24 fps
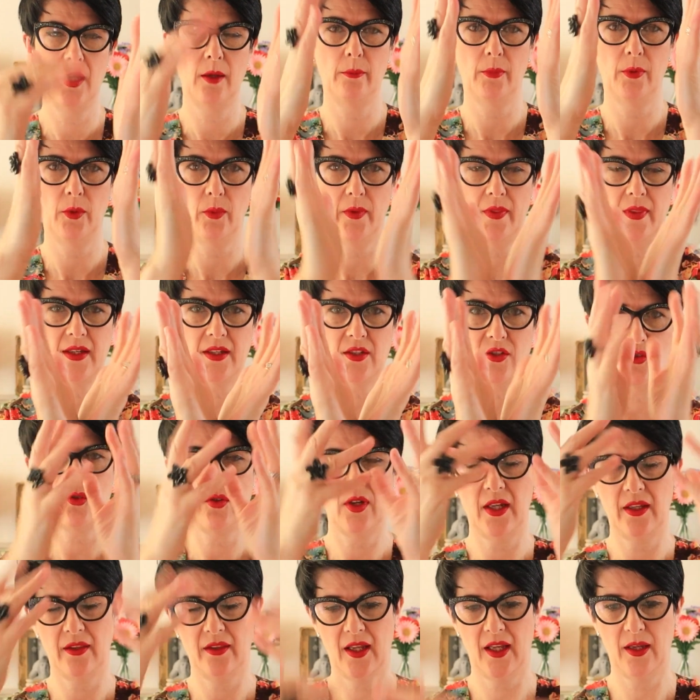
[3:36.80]
but when they're
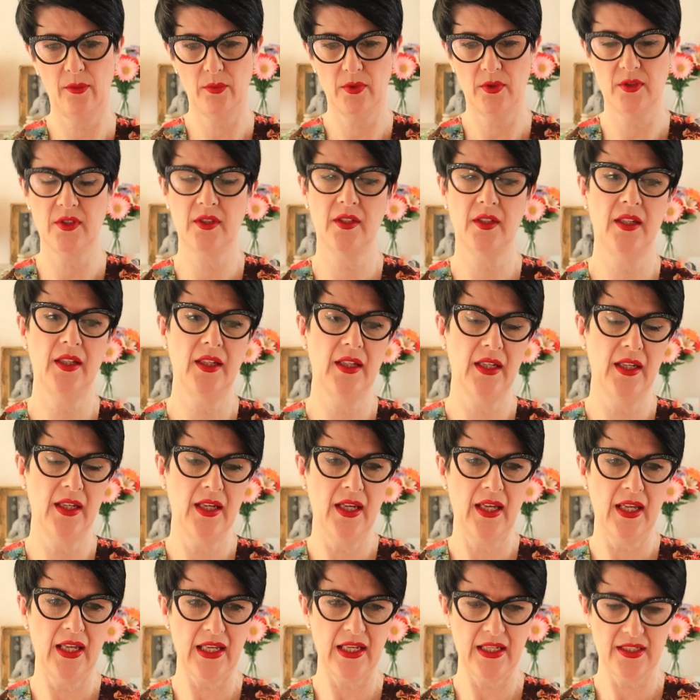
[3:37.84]
straight they would
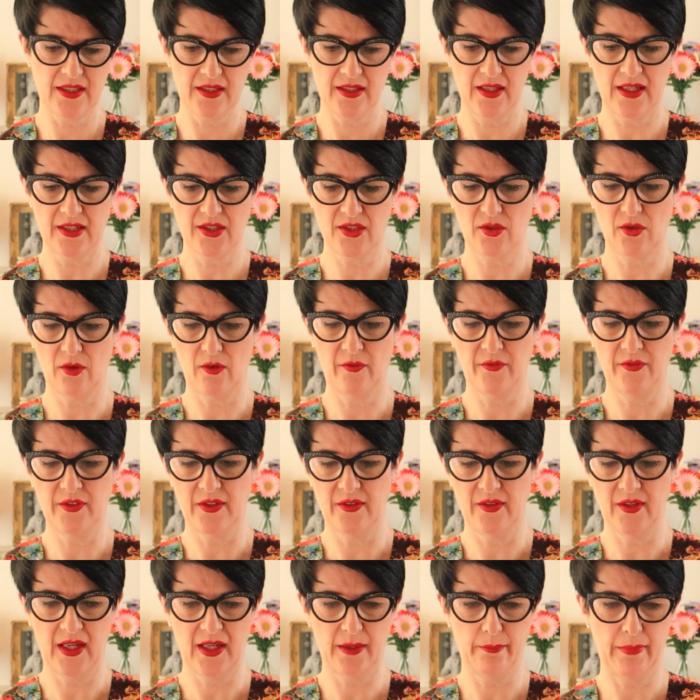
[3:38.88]
they're soft
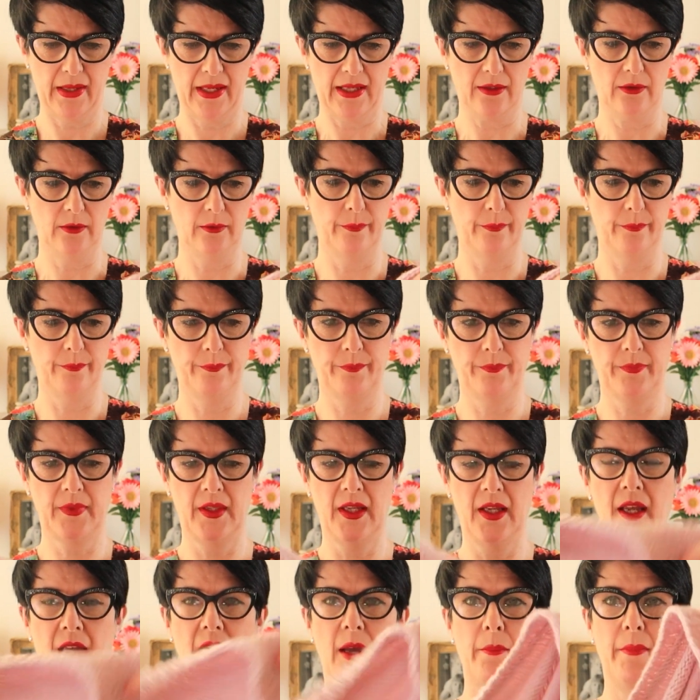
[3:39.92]
and they pill.
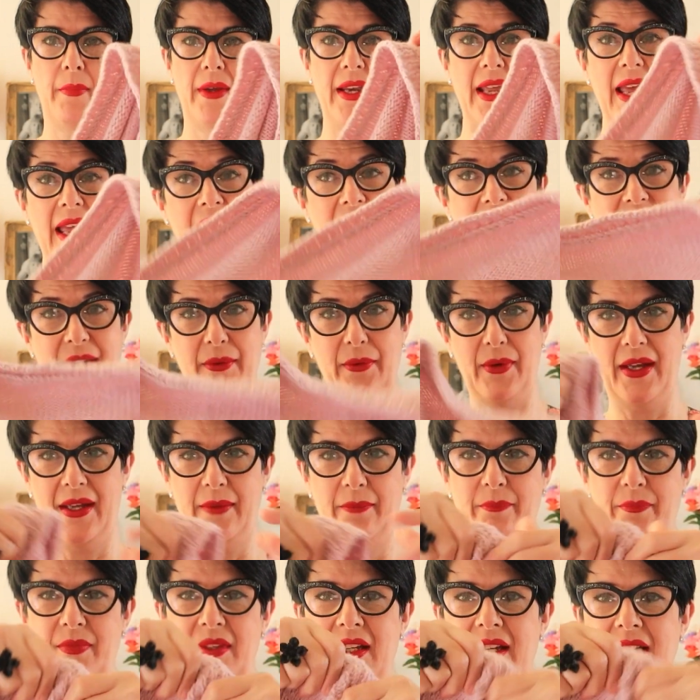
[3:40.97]
But anyway,
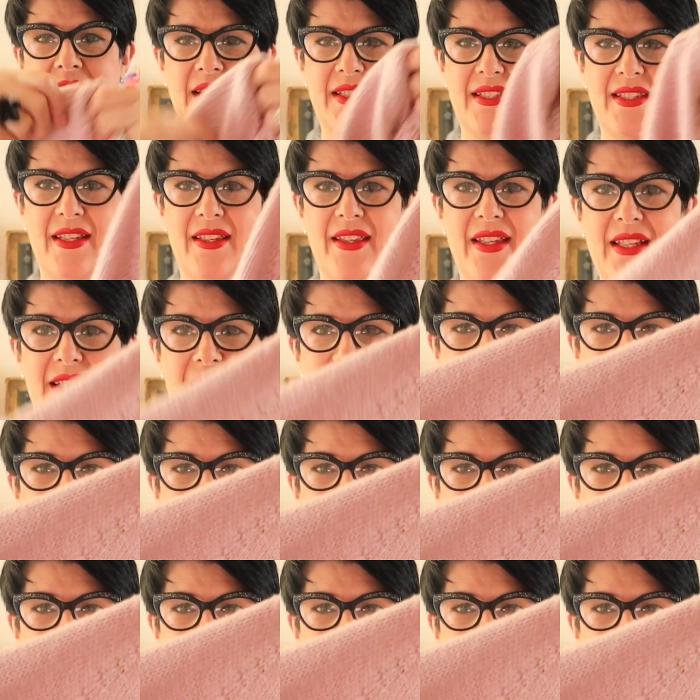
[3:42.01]
so this